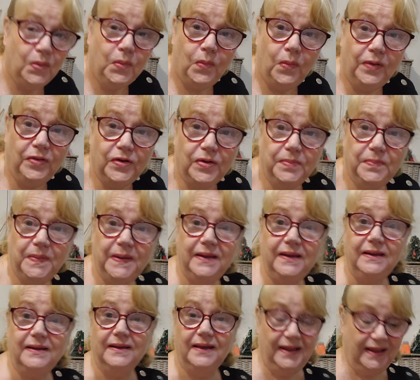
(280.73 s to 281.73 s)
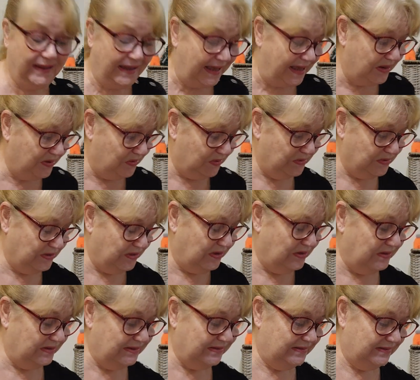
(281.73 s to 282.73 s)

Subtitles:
whether it be a cat or dog.